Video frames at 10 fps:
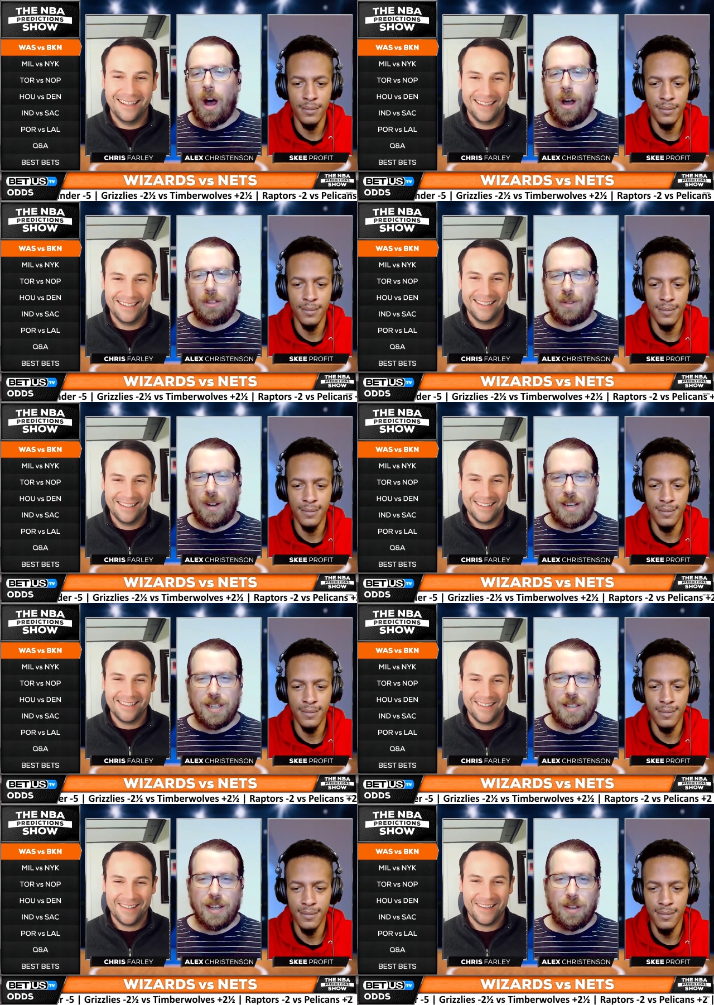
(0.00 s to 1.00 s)
Speaker 1: All the
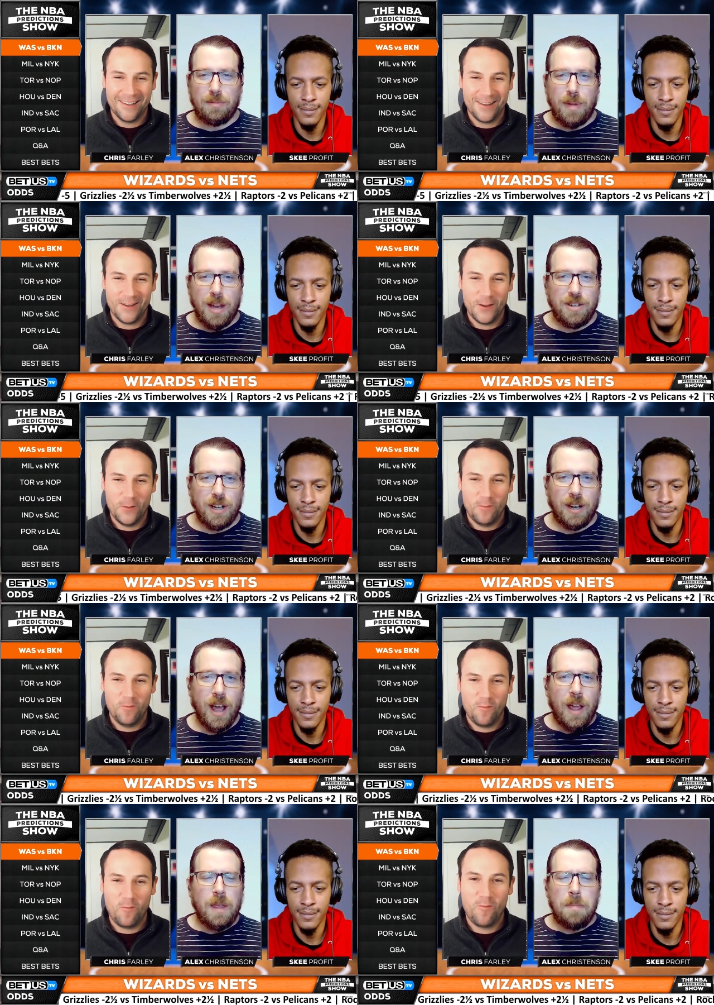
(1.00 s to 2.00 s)
reasons that you mentioned.
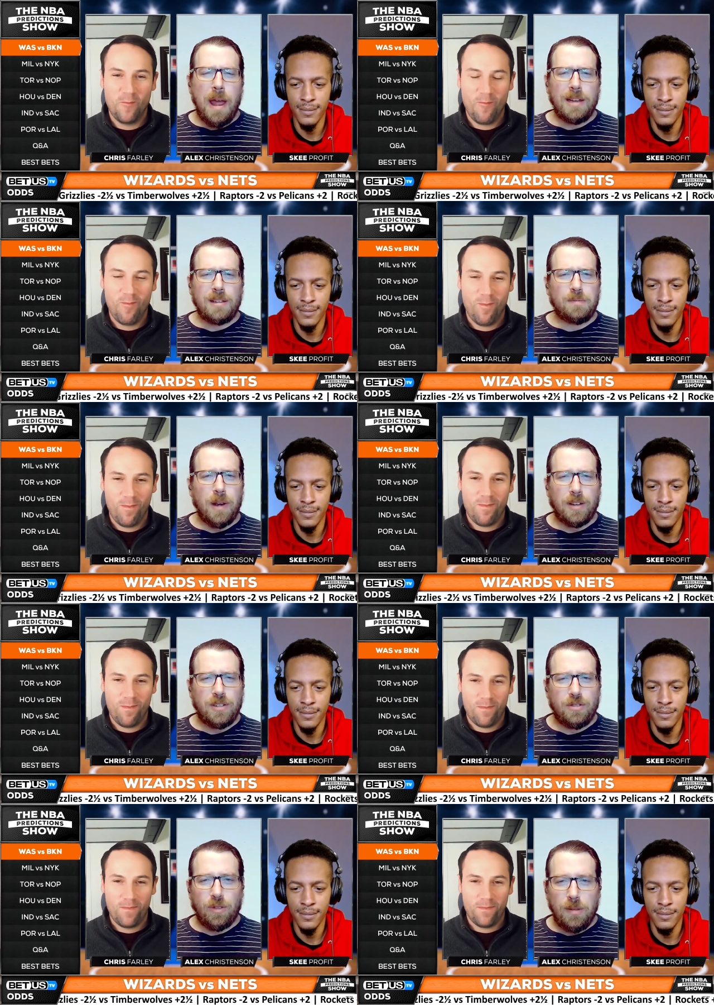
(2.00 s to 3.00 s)
The pace has been
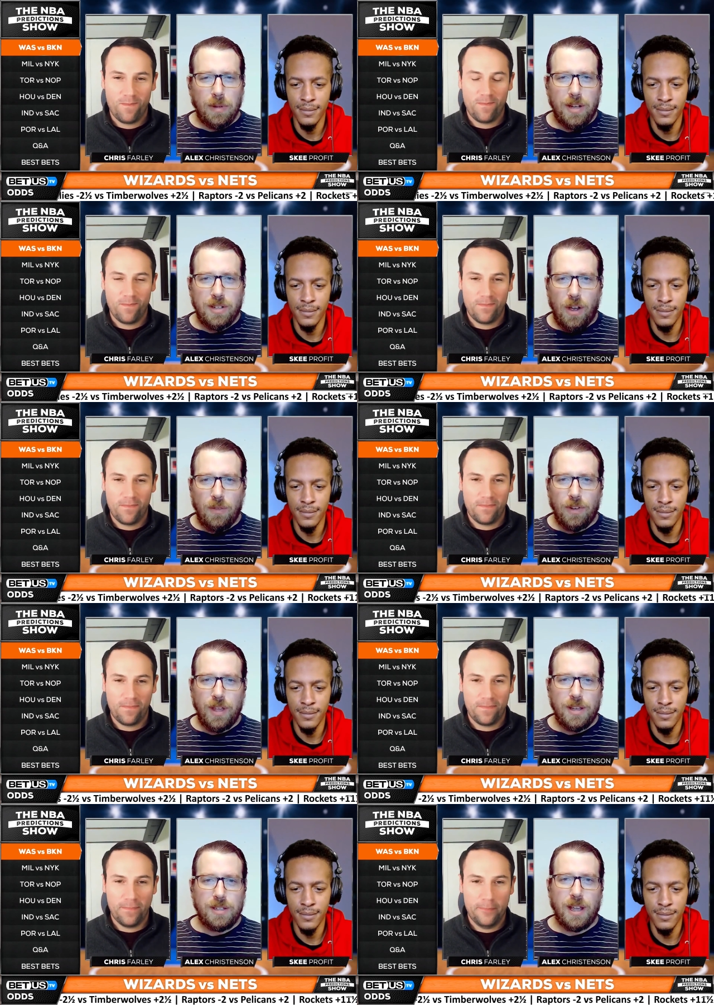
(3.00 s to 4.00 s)
extremely slow for
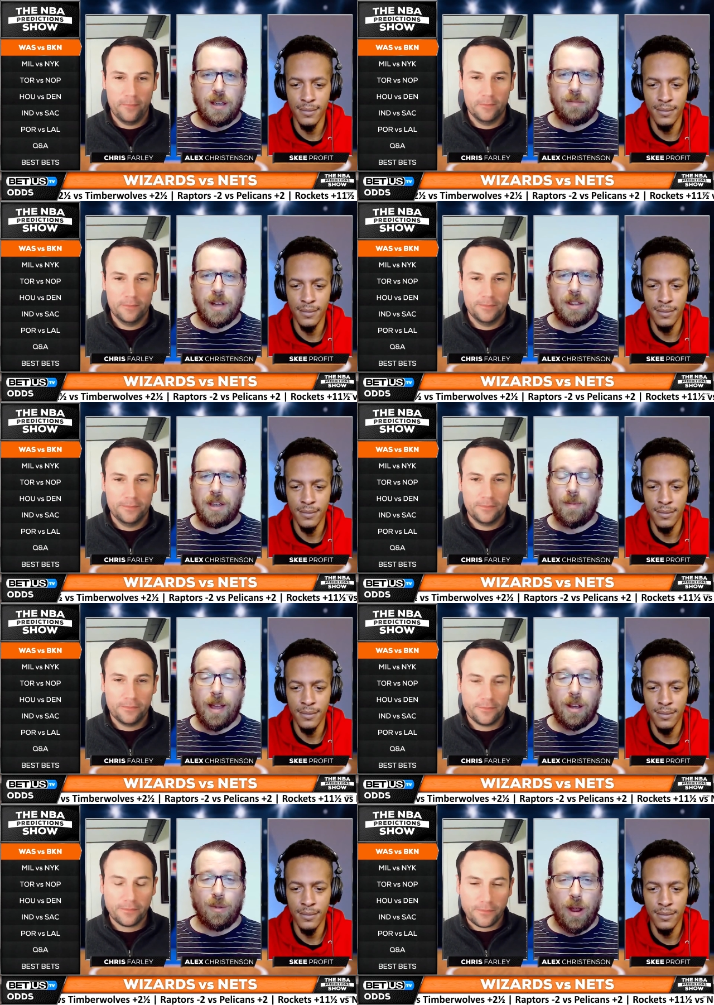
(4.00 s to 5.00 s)
these teams. I think you
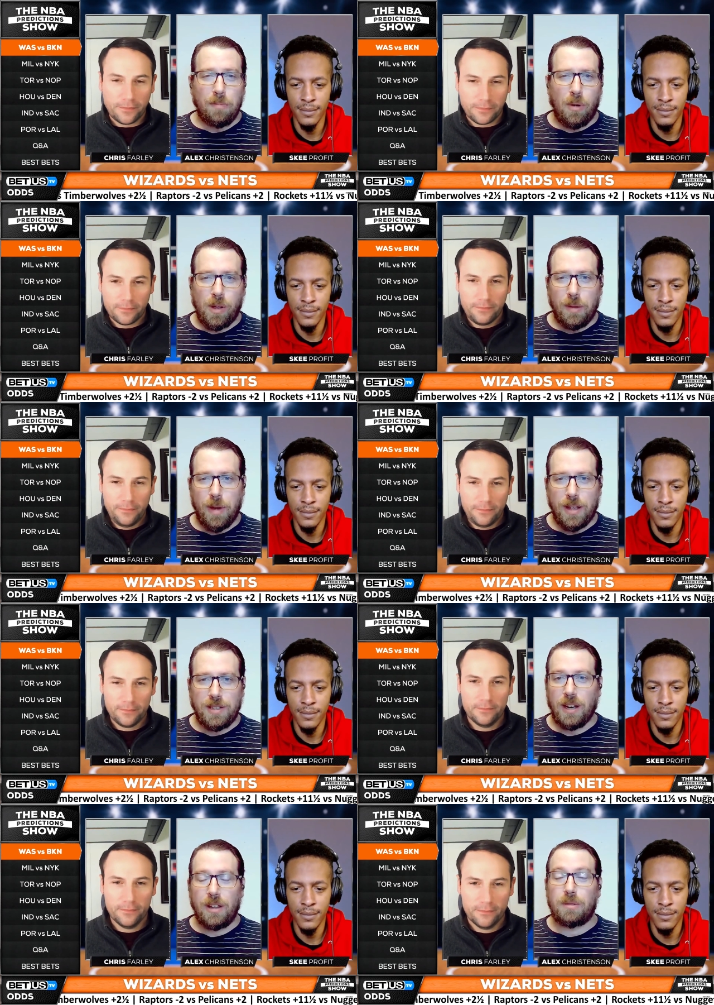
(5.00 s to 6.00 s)
make a great point about us
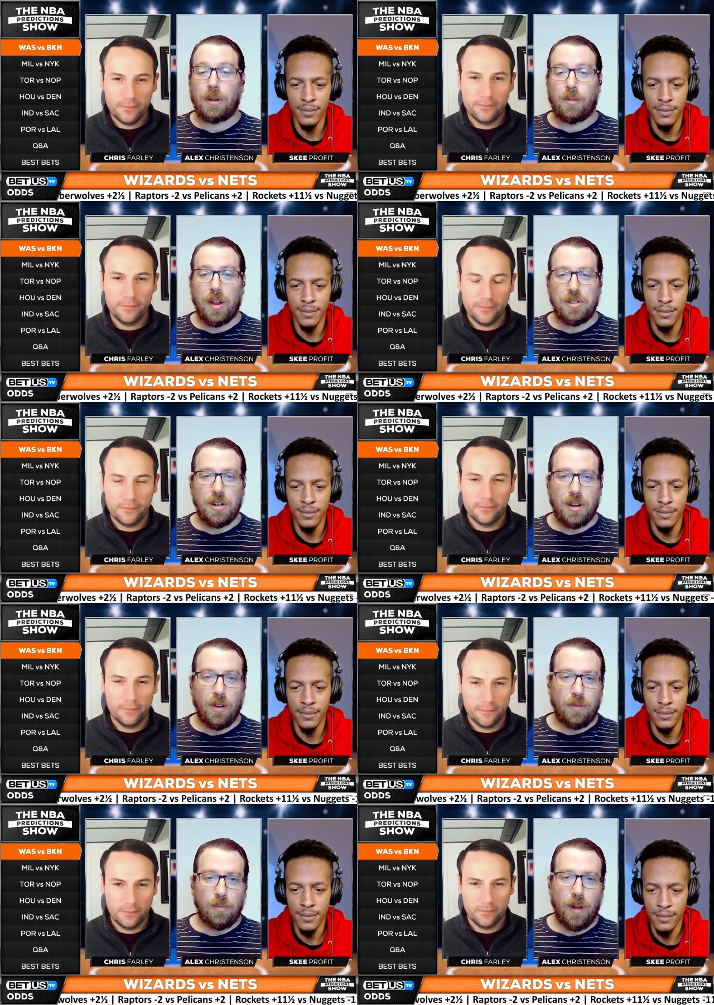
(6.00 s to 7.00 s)
seeing a little regression
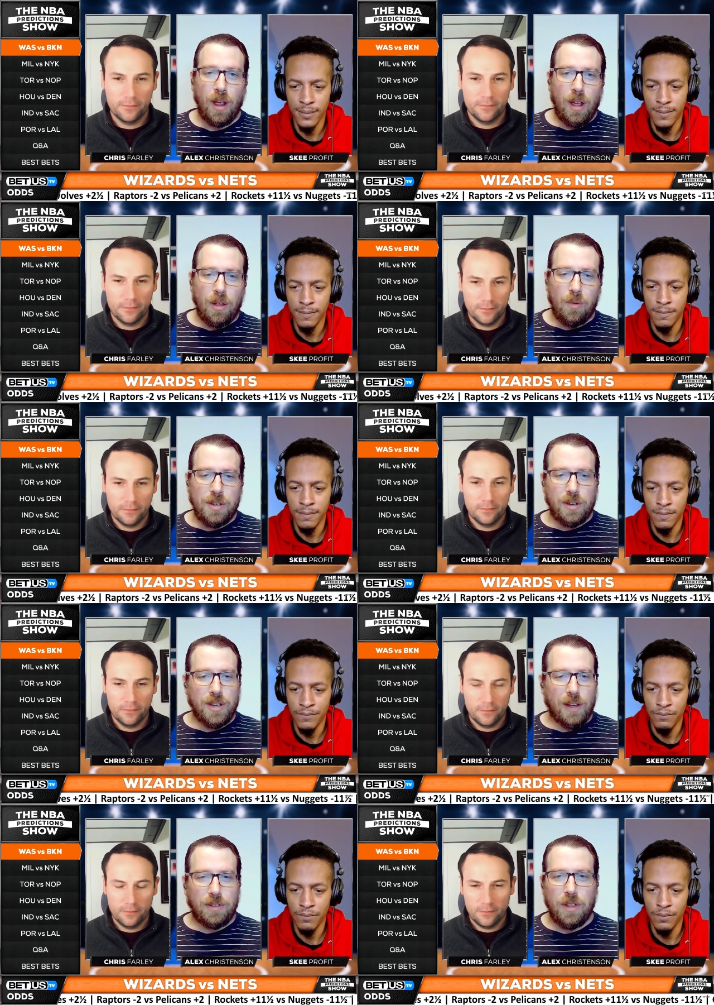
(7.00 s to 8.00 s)
here from the
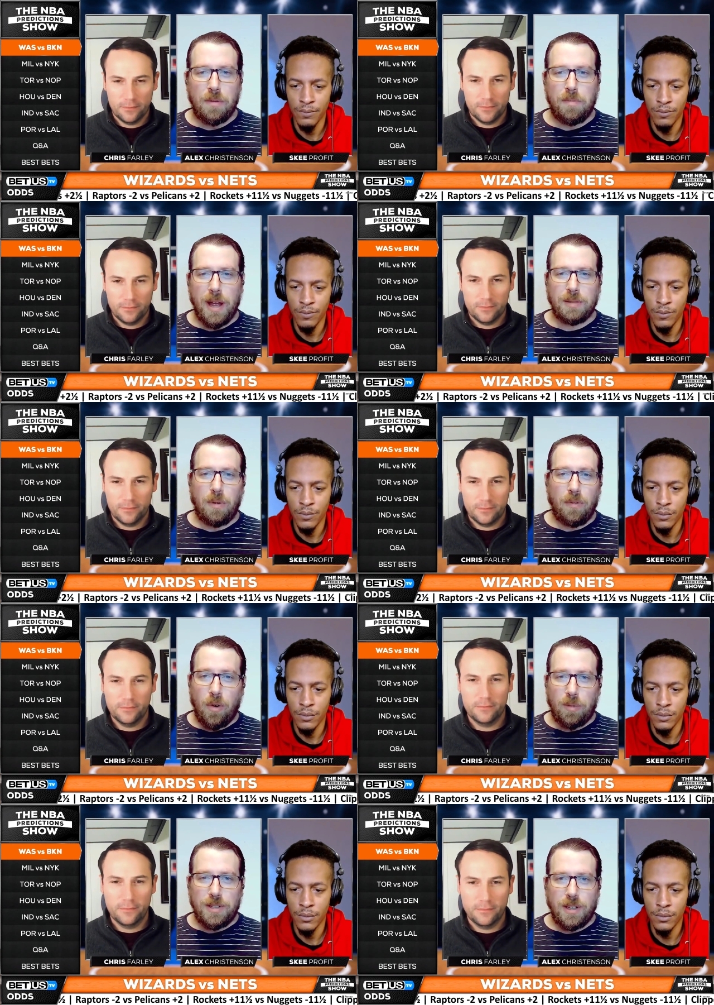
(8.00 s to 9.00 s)
Wizards after their best
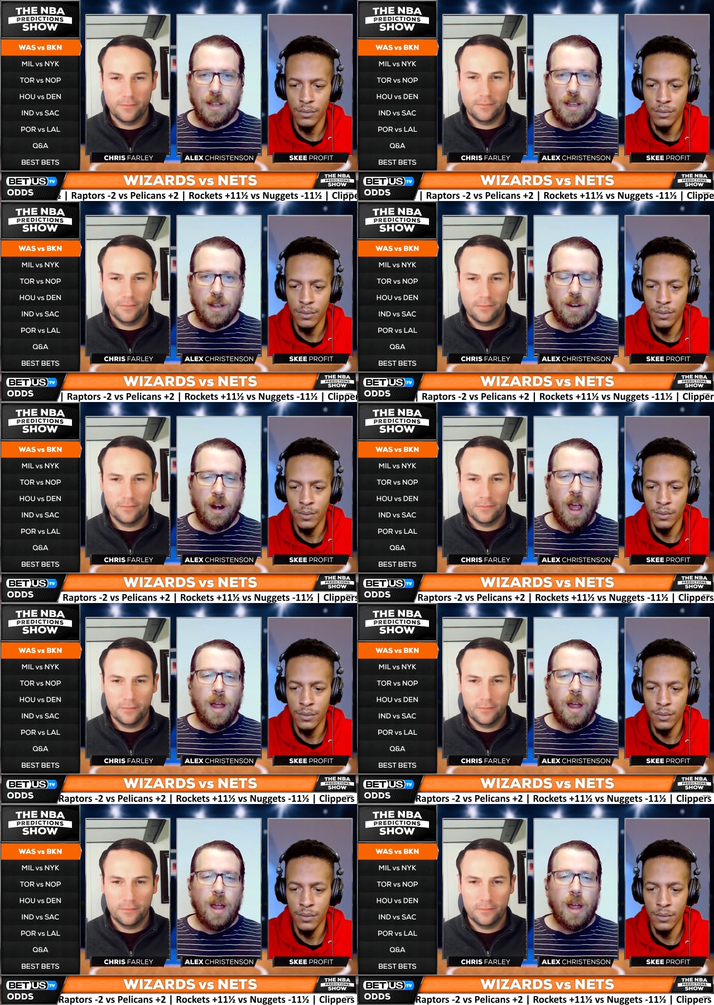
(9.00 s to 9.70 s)
performance of the year.